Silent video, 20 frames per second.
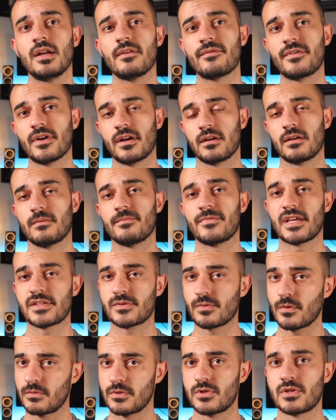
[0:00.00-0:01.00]
That's
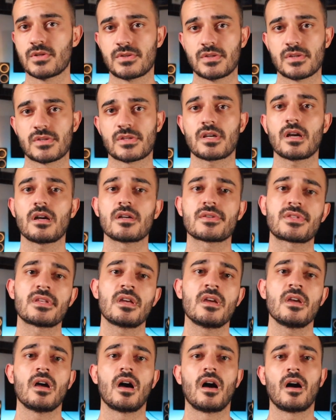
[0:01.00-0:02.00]
what we just discussed.
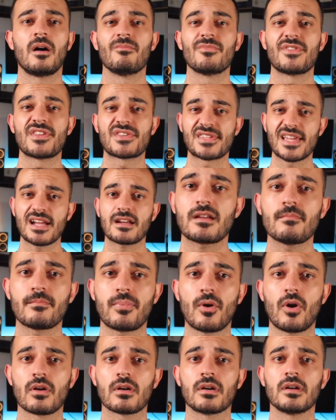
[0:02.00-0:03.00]
The second
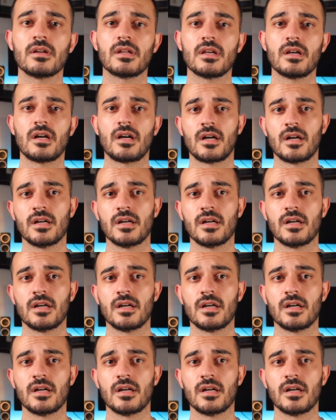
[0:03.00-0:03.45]
part